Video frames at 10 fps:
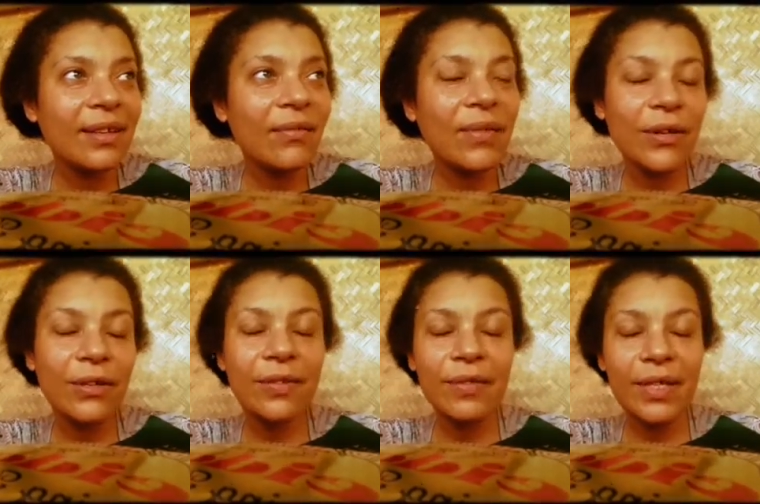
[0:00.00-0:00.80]

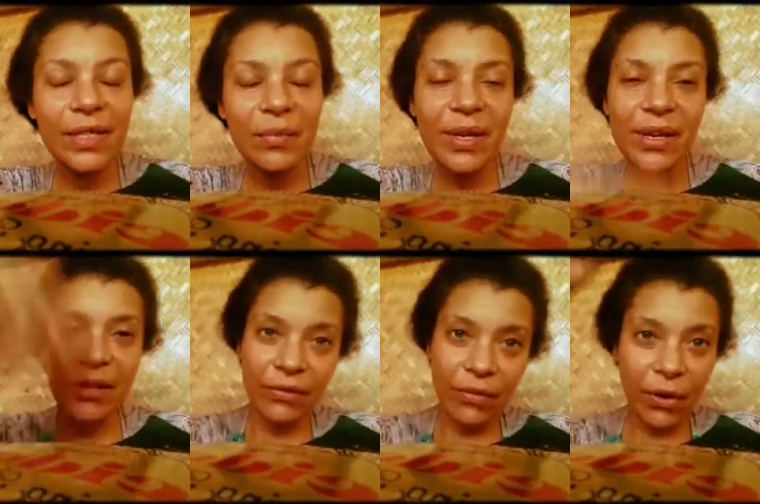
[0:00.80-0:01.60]
figuratively
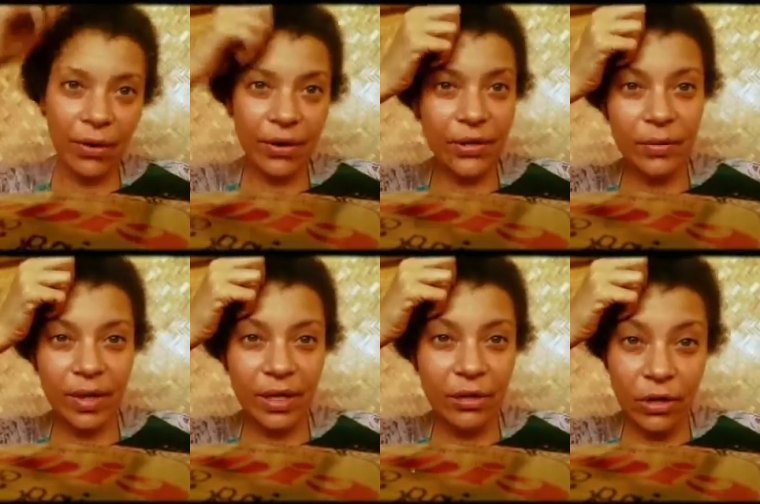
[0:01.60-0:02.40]
speaking, of course,
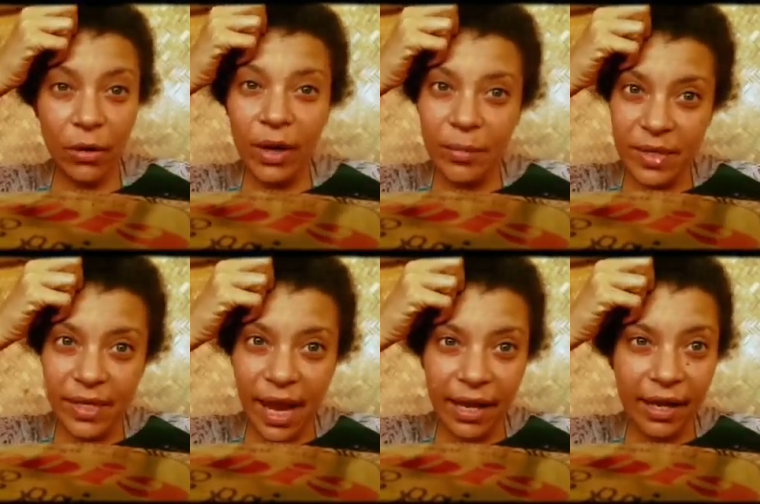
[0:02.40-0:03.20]
but you know what I'm
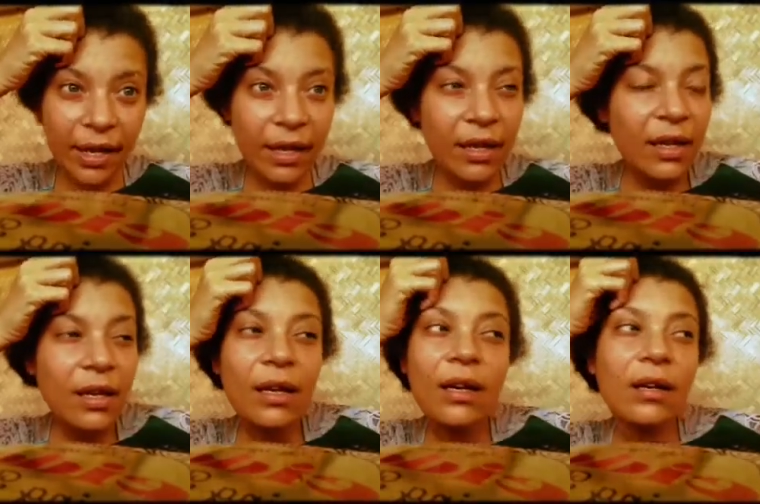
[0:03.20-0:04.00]
saying.
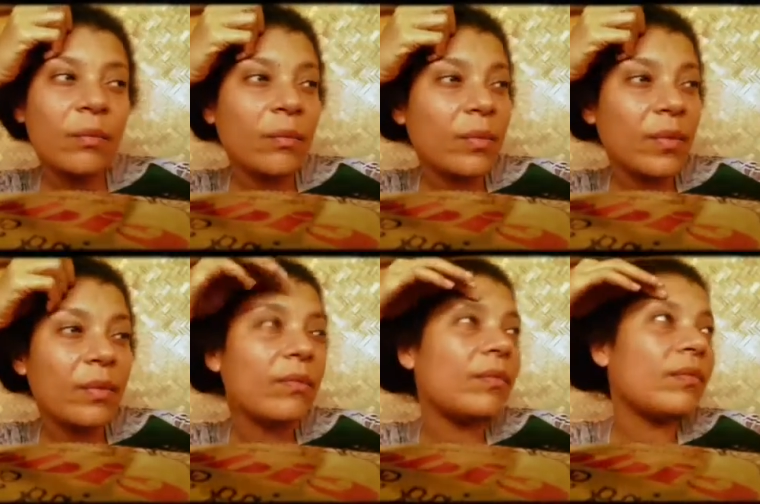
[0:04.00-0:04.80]
Um,
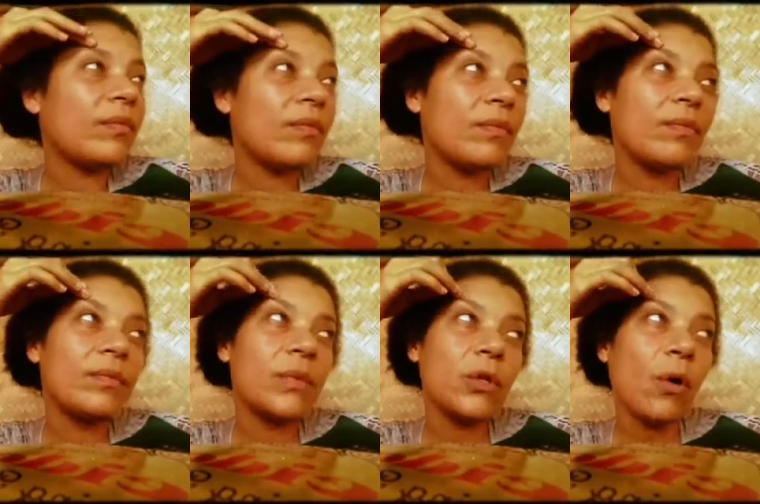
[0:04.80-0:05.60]

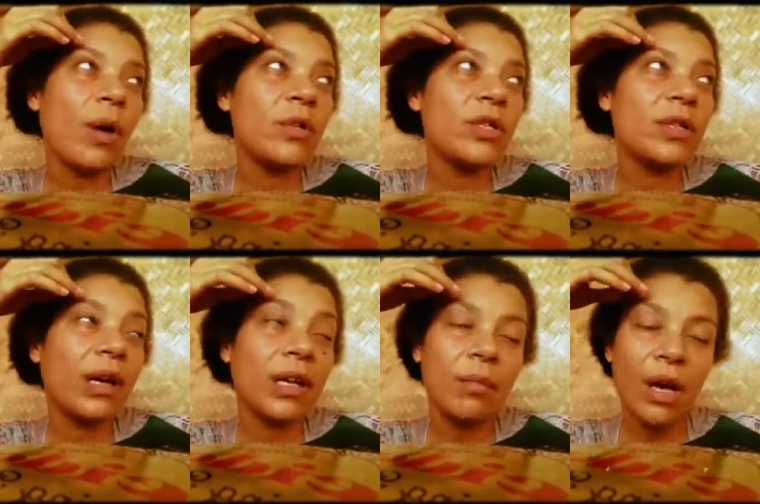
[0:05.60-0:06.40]
so I'm just
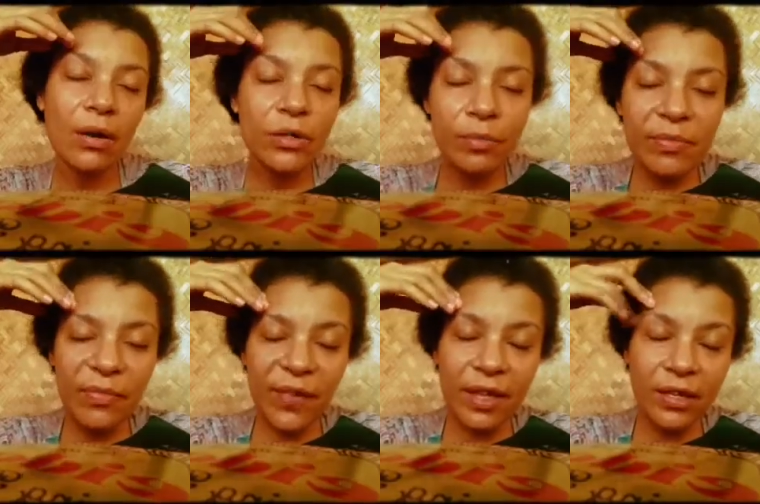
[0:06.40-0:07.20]
talking about
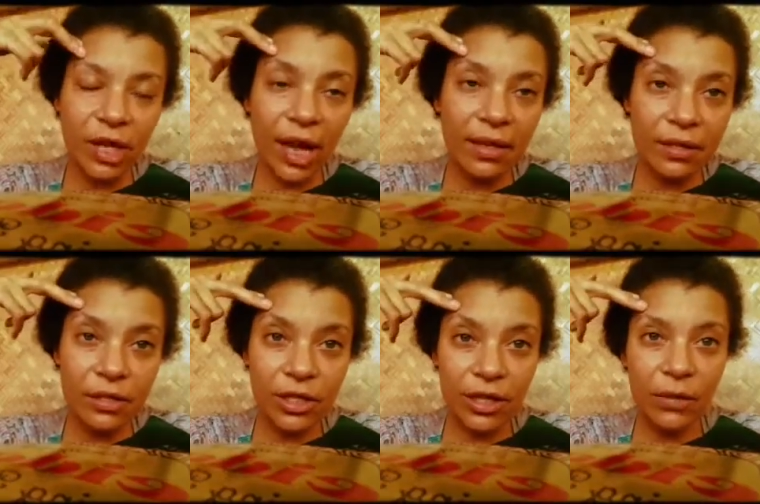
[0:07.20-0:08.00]
feeling
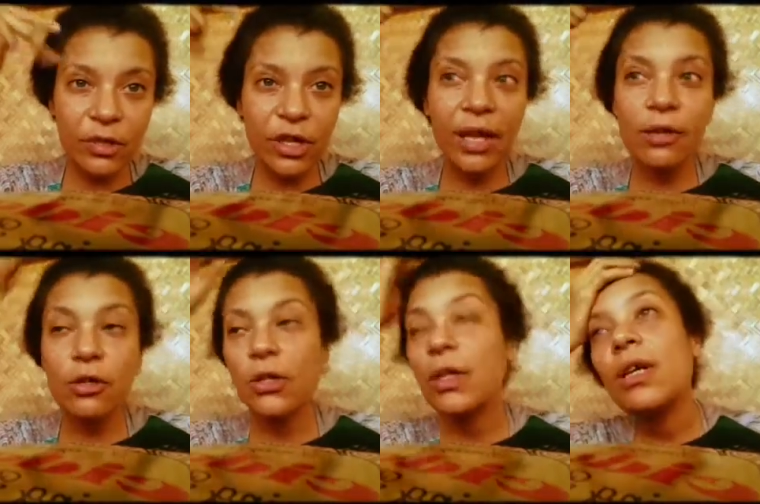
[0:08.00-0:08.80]
challenged, dealing with
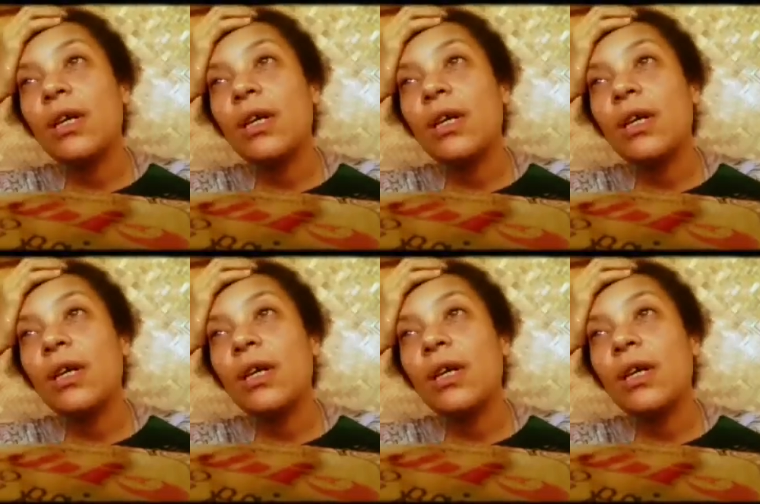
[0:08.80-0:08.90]
challenges,